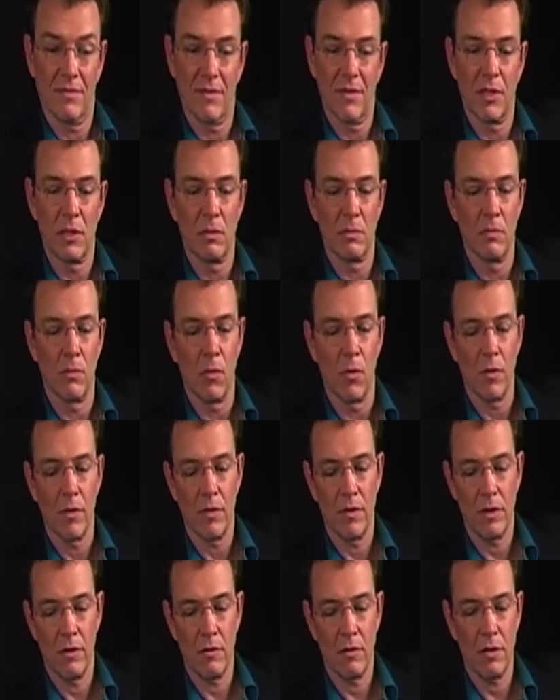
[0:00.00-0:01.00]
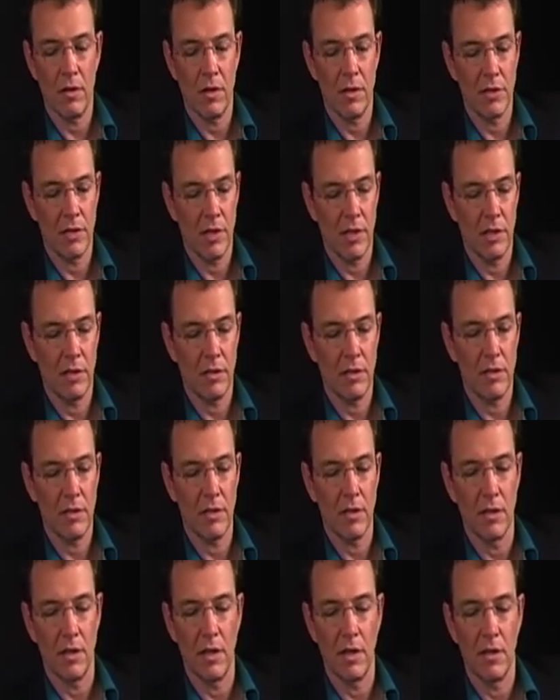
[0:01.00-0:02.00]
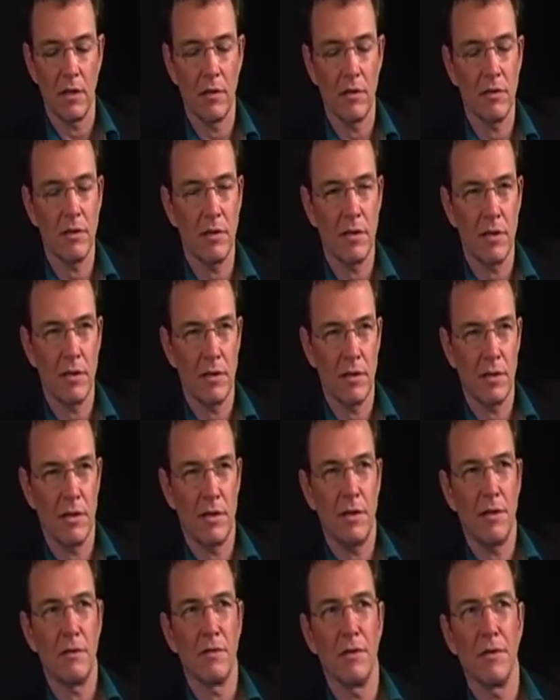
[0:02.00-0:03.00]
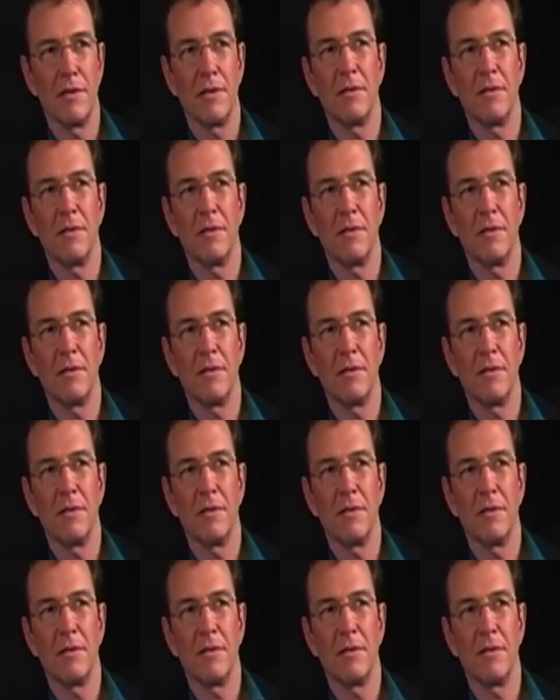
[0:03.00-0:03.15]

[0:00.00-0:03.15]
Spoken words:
There's more theater in Los Angeles than any other city in the country.